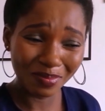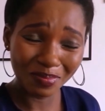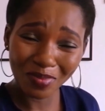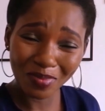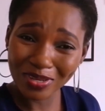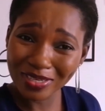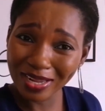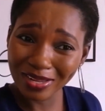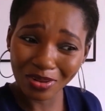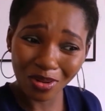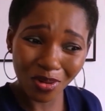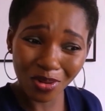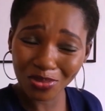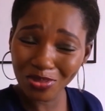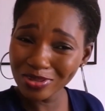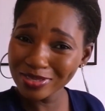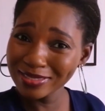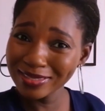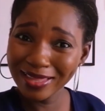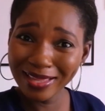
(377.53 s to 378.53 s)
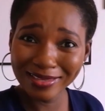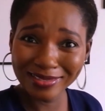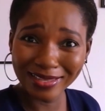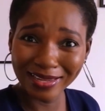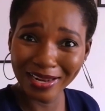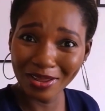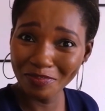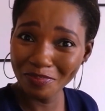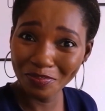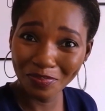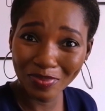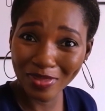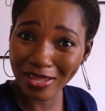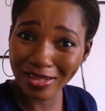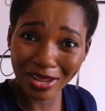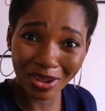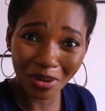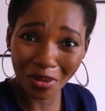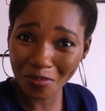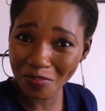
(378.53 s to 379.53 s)
You're more than all those things that
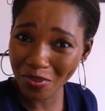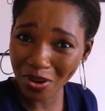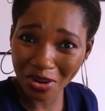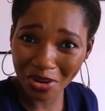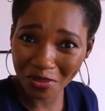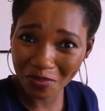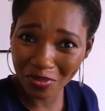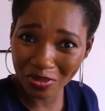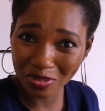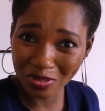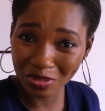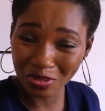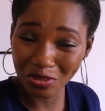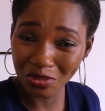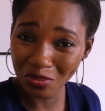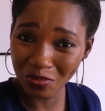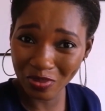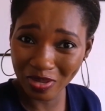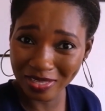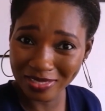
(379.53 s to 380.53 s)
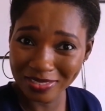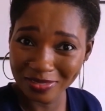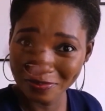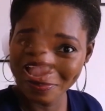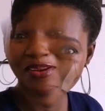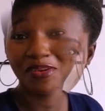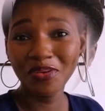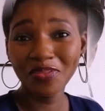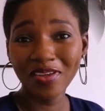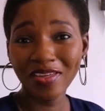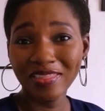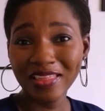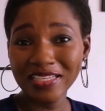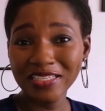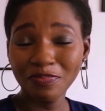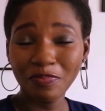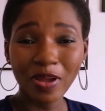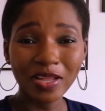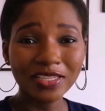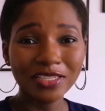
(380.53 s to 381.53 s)
they're comparing with you with. I know that
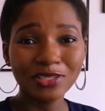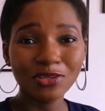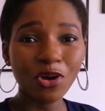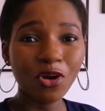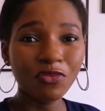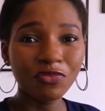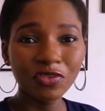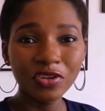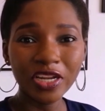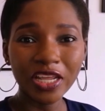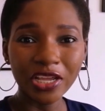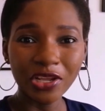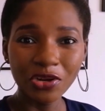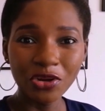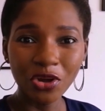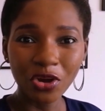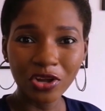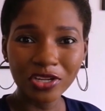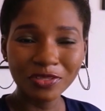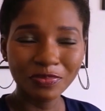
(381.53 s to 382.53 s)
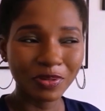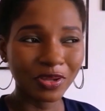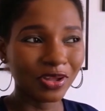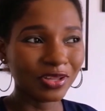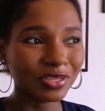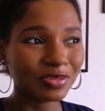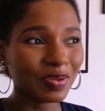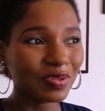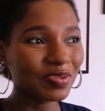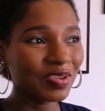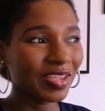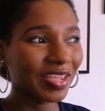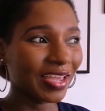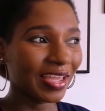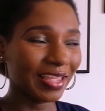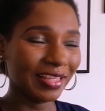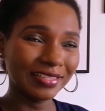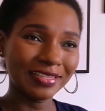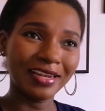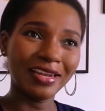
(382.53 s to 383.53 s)
this part is often ignored because when you
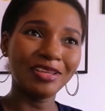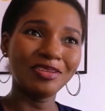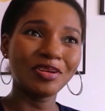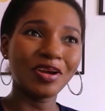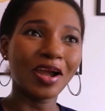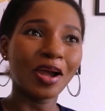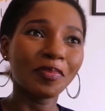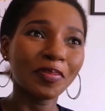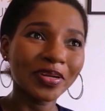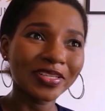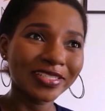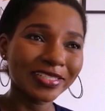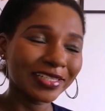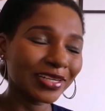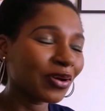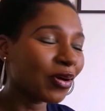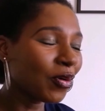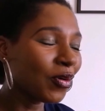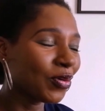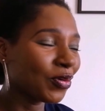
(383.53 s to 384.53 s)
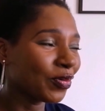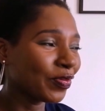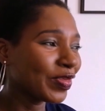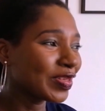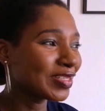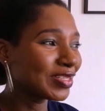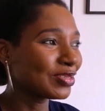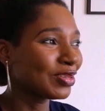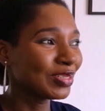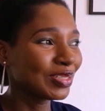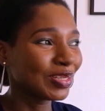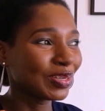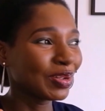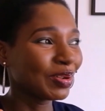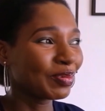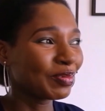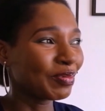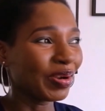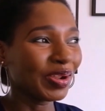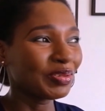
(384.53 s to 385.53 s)
hear intellectual capacity, oh, this is such a
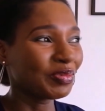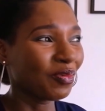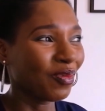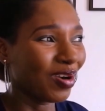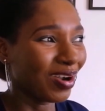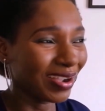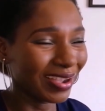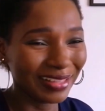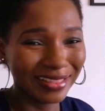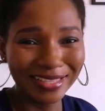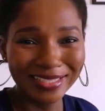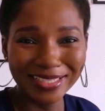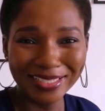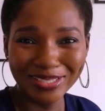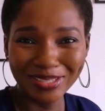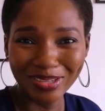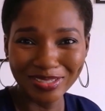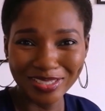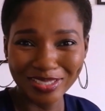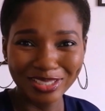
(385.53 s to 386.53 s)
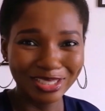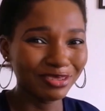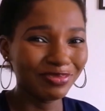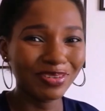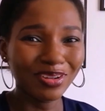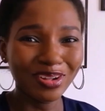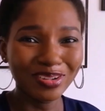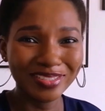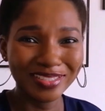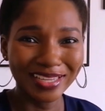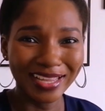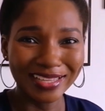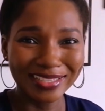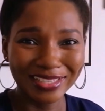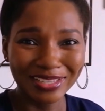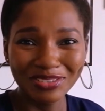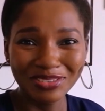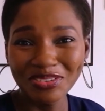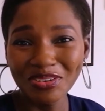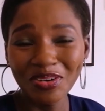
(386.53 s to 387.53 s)
great work. This is such a difficult
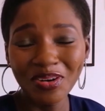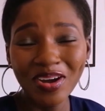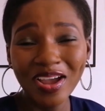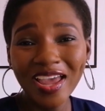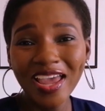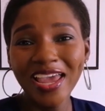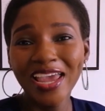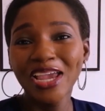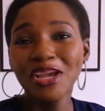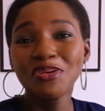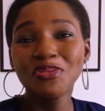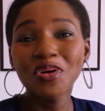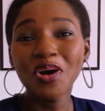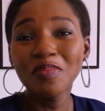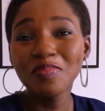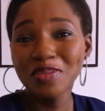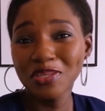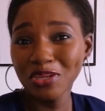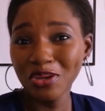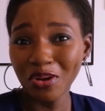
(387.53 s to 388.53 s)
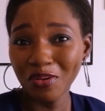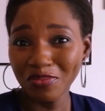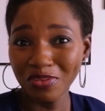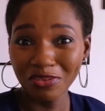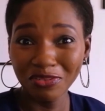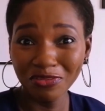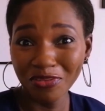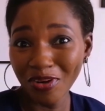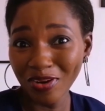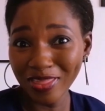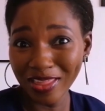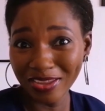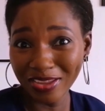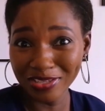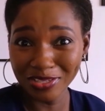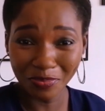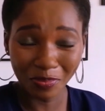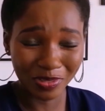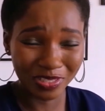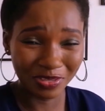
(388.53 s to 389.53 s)
task, you know? It robs you of the fun that
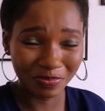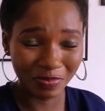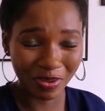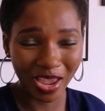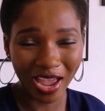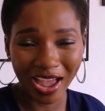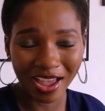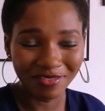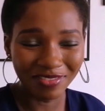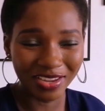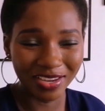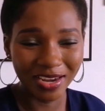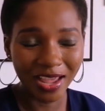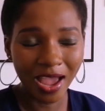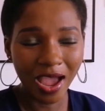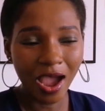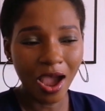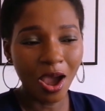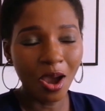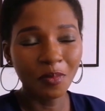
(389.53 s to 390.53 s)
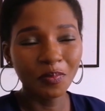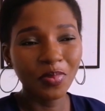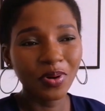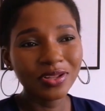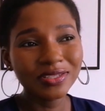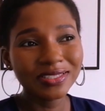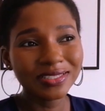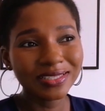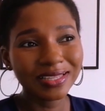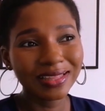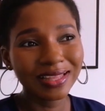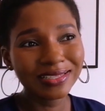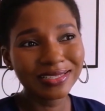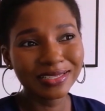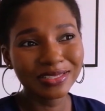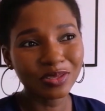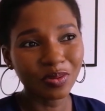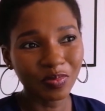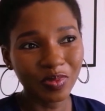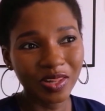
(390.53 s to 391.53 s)
you're supposed to be having. But
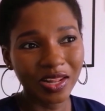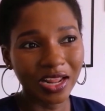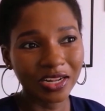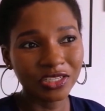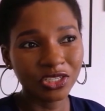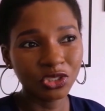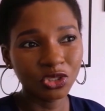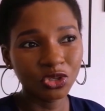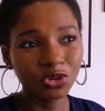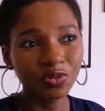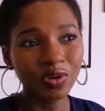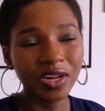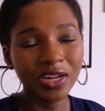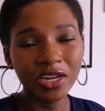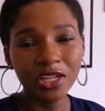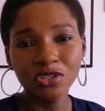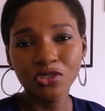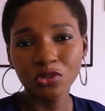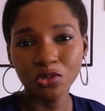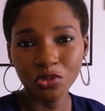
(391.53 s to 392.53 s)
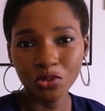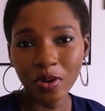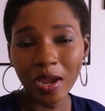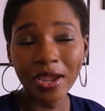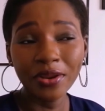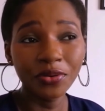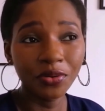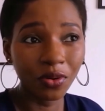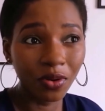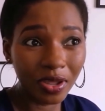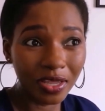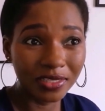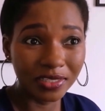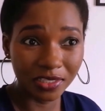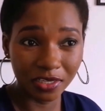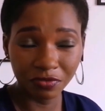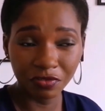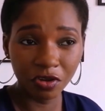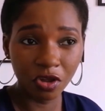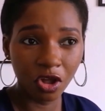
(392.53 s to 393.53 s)
this is something that you really need to do. I know
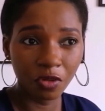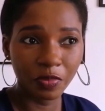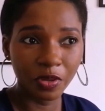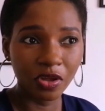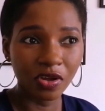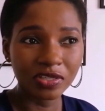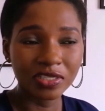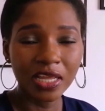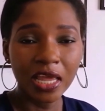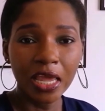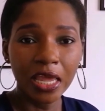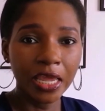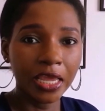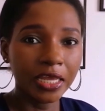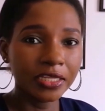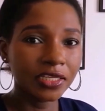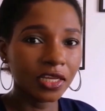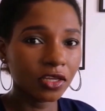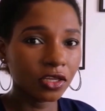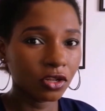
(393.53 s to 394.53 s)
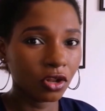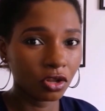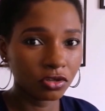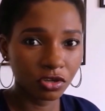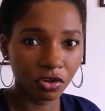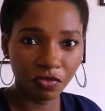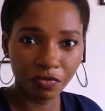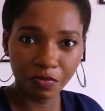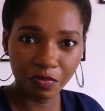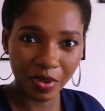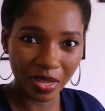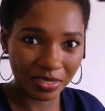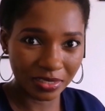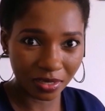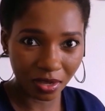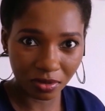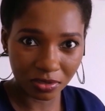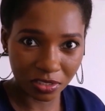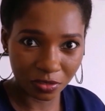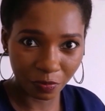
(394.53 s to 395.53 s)
it's difficult because it takes a lot of
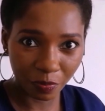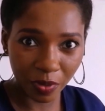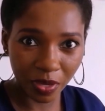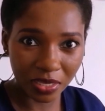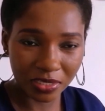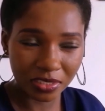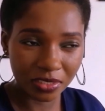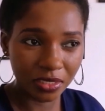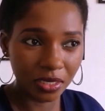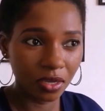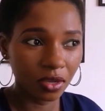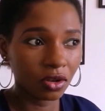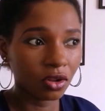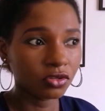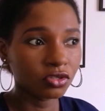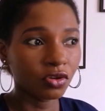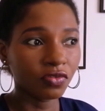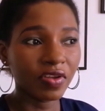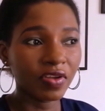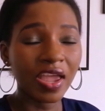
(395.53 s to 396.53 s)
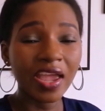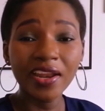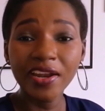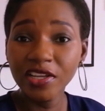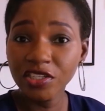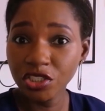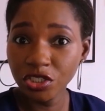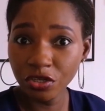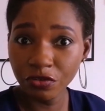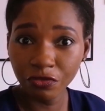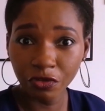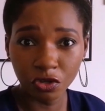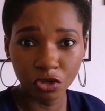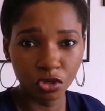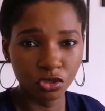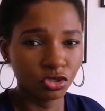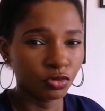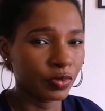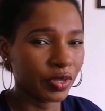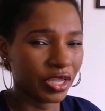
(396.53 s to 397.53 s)
mental space. It takes a lot of energy for
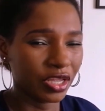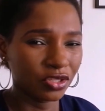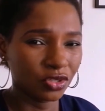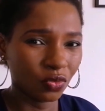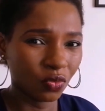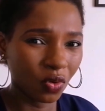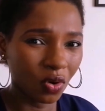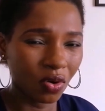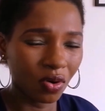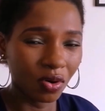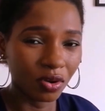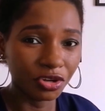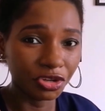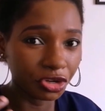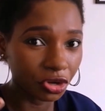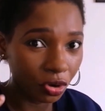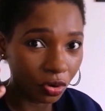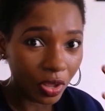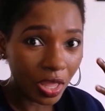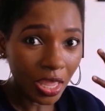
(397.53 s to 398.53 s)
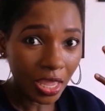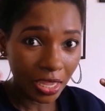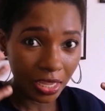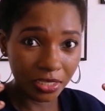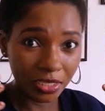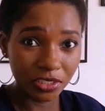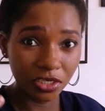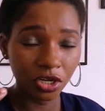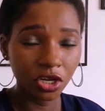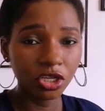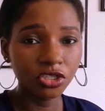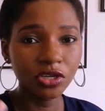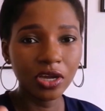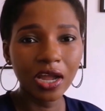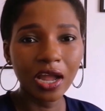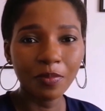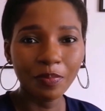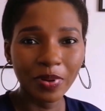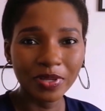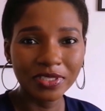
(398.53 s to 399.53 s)
you to begin to work on your
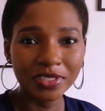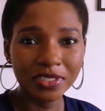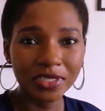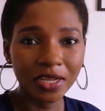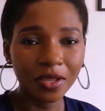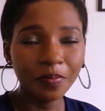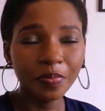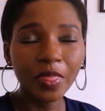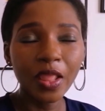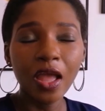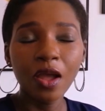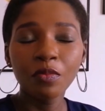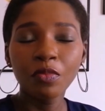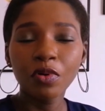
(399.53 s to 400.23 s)
intellectual capacity.